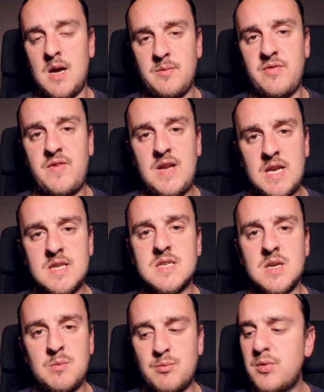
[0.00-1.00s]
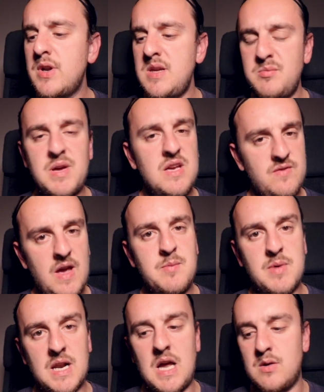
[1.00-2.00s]
I'm feeling some pretty big
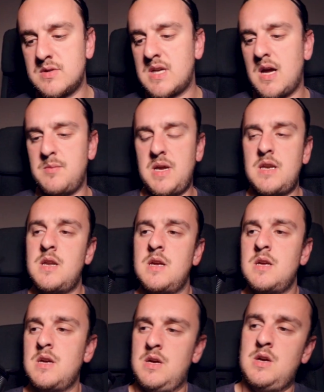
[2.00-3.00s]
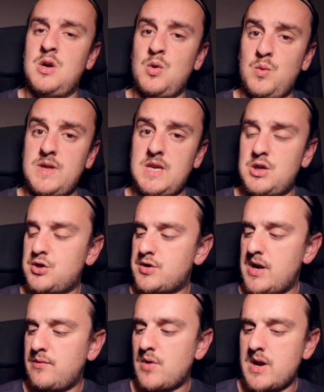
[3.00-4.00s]
vapor clouds coming with this
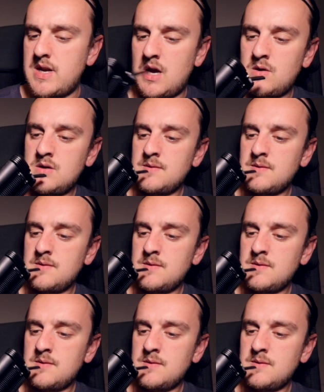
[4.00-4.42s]
strain right now.